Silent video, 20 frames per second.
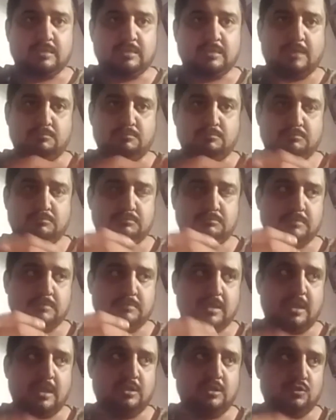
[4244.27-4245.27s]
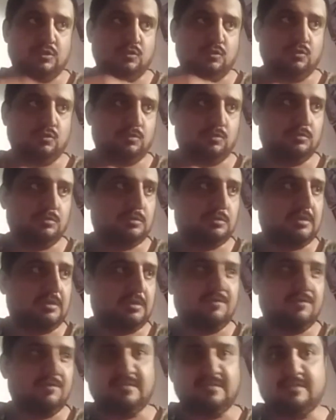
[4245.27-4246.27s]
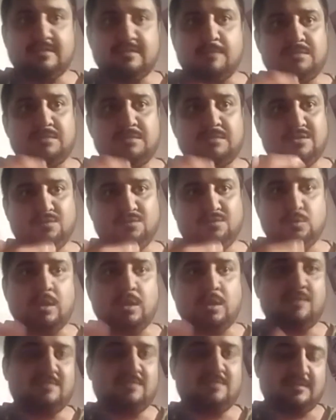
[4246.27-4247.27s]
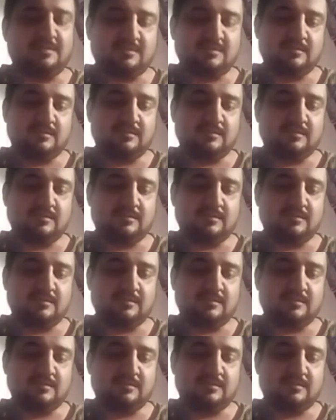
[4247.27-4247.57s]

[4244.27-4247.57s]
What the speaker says: and to give an example of two countries.